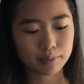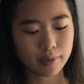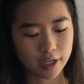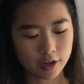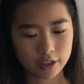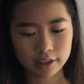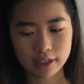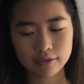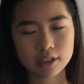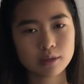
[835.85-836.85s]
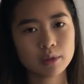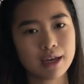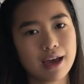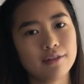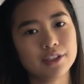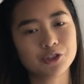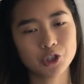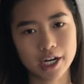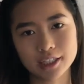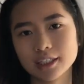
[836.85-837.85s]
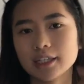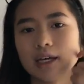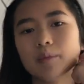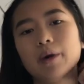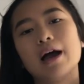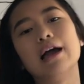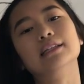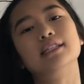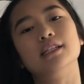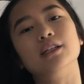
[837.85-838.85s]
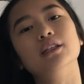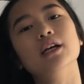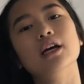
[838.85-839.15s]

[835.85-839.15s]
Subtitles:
My aunt gave it to me. I haven't tried it yet, but I did